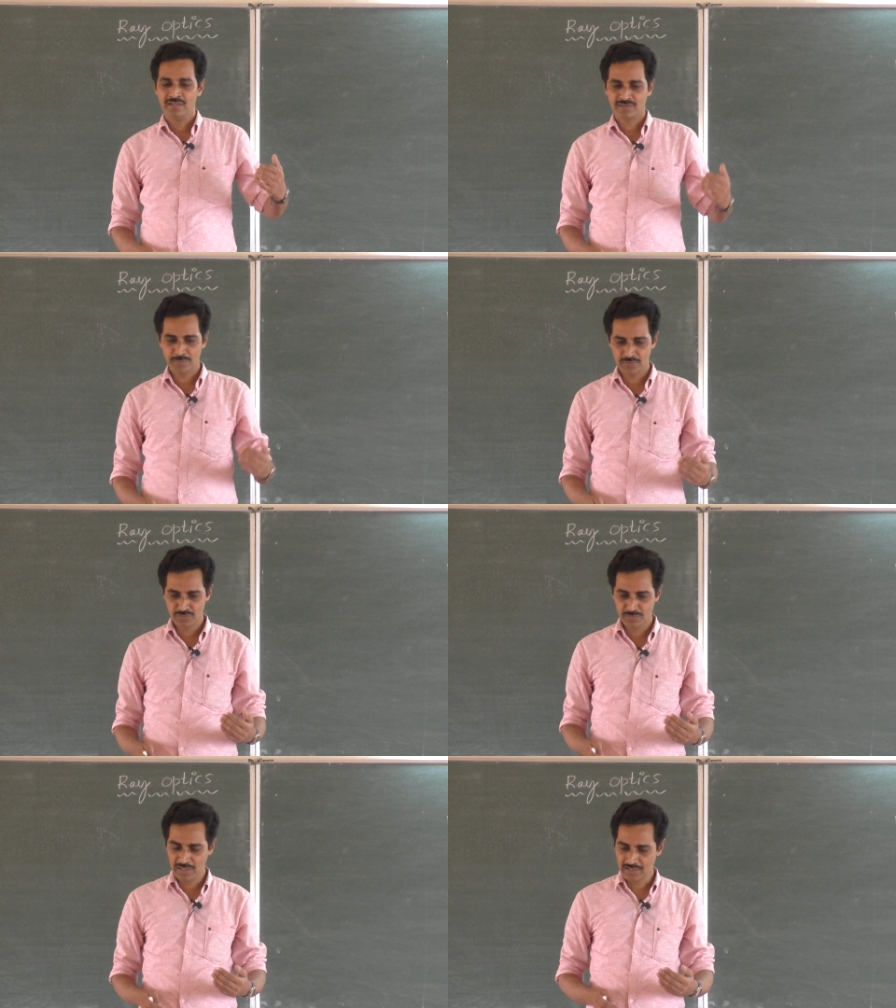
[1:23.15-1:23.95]
Suppose
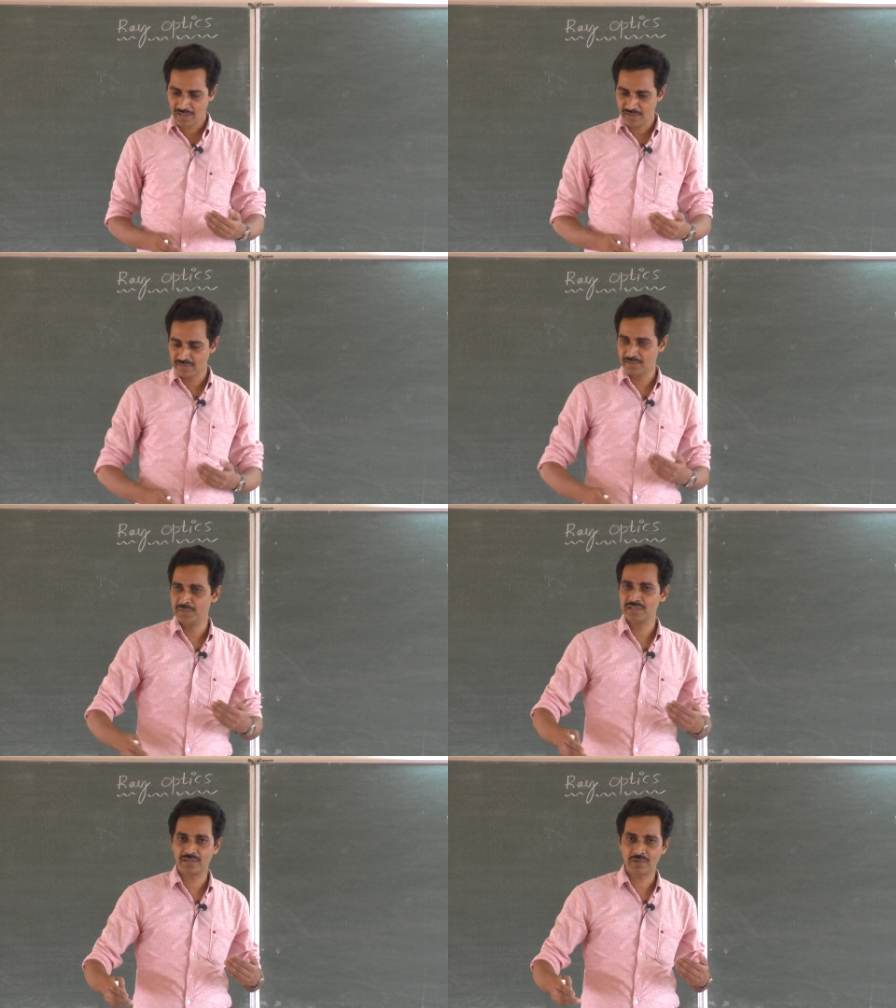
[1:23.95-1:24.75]
you make a 100
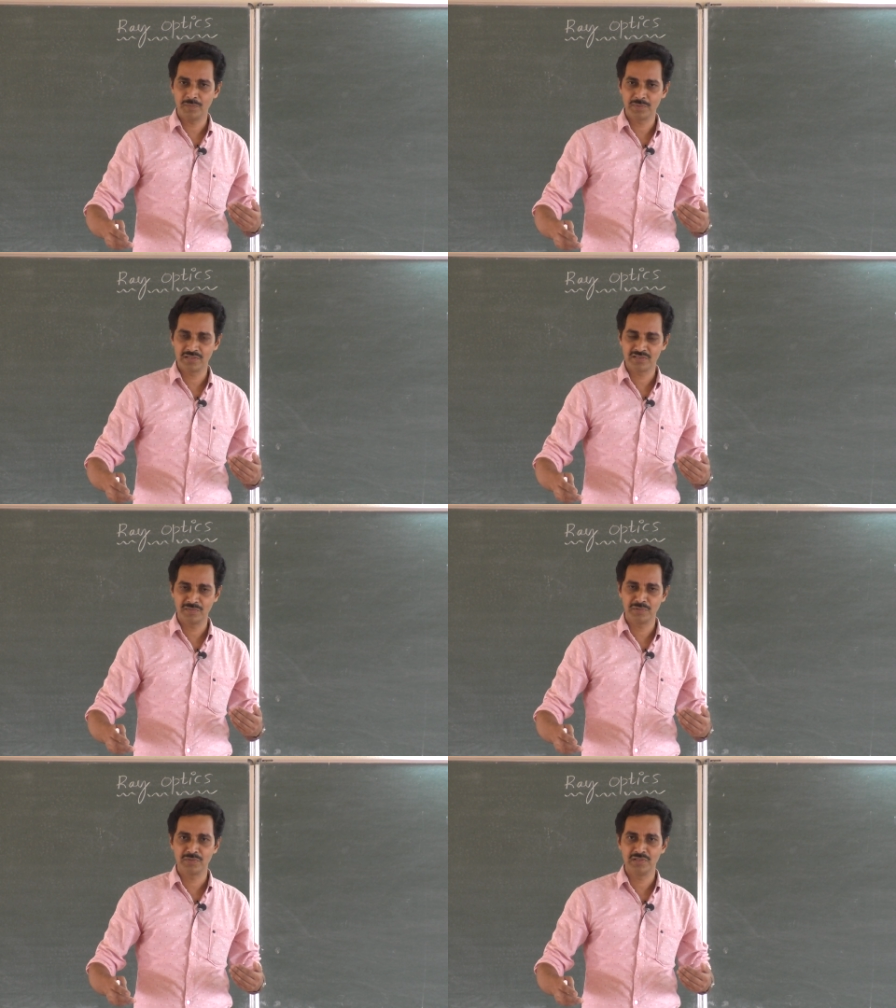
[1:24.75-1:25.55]
meter
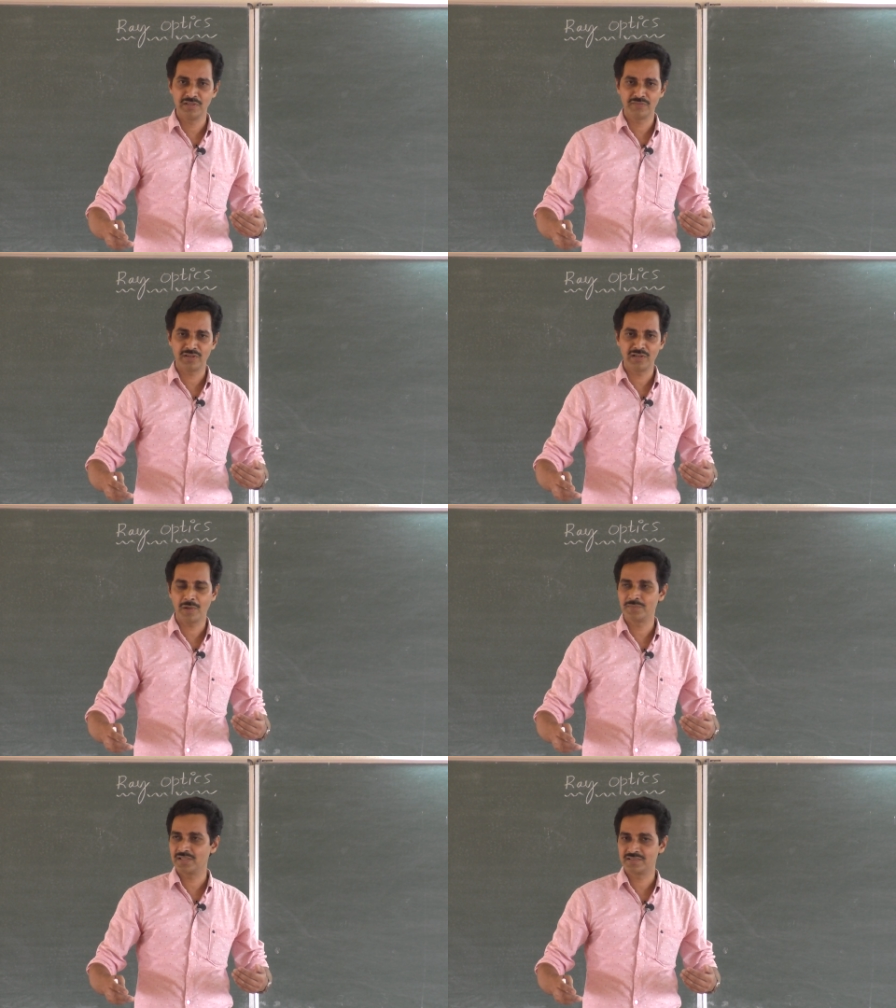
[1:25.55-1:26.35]
competition between different
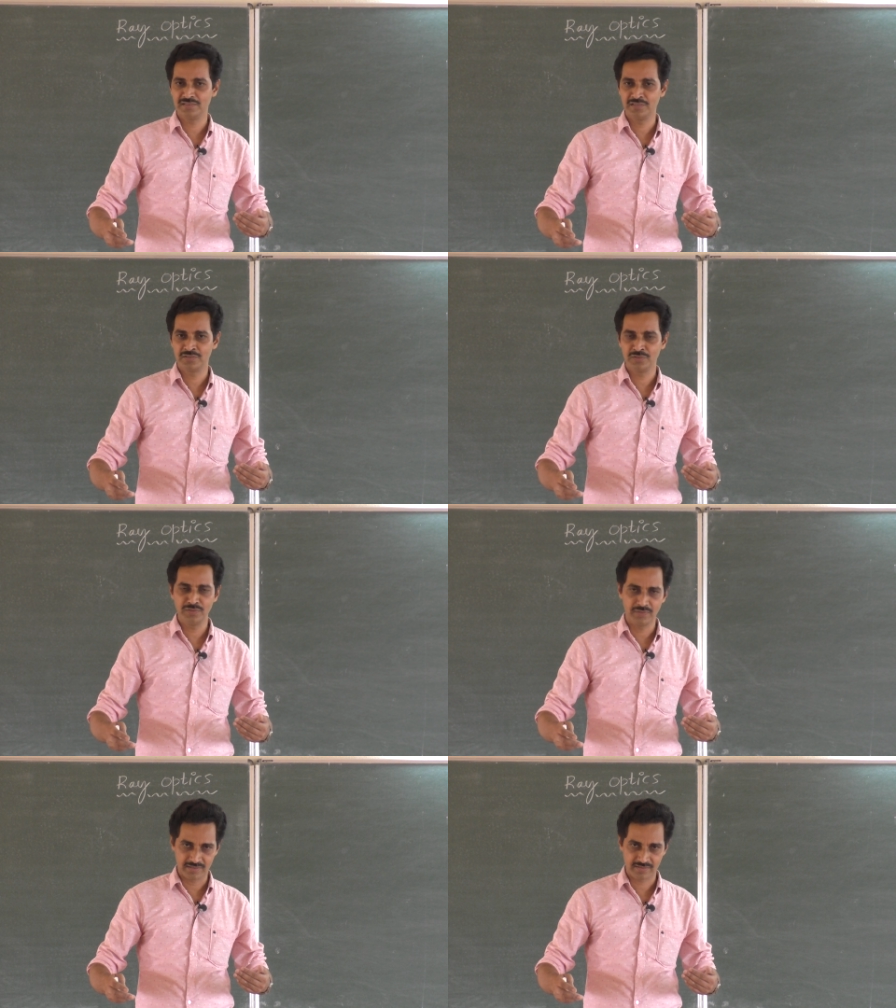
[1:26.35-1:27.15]
objects in this
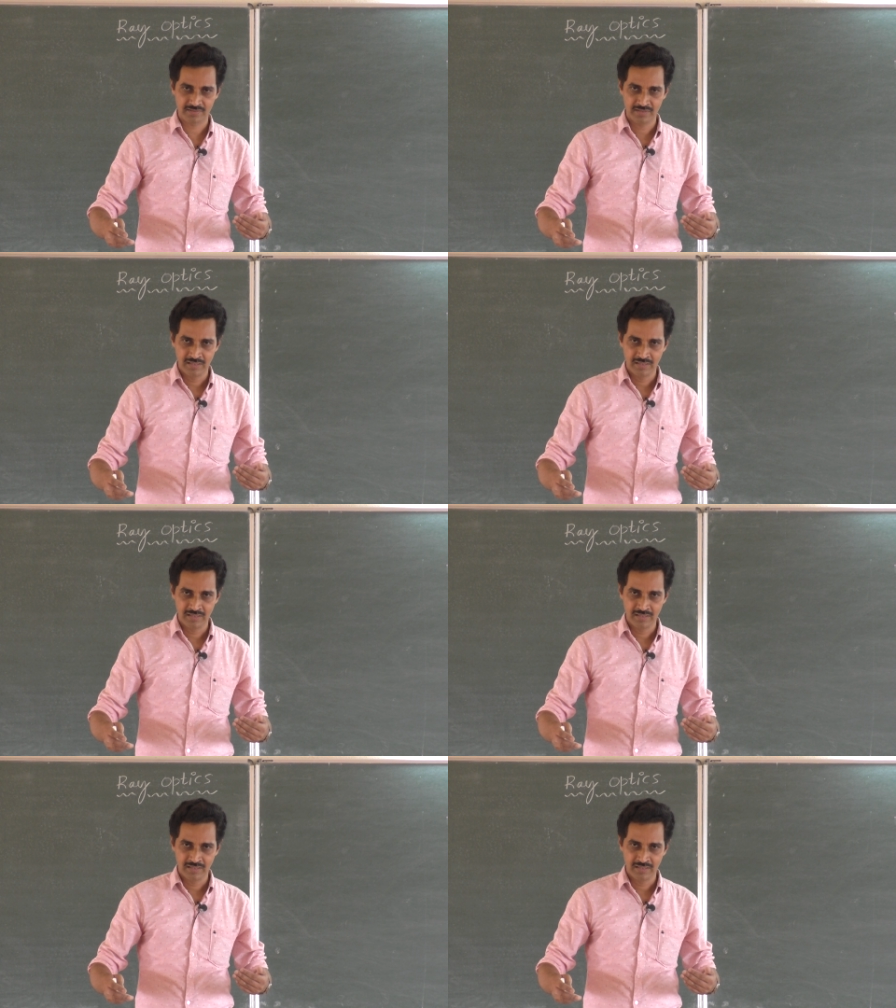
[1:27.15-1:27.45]
universe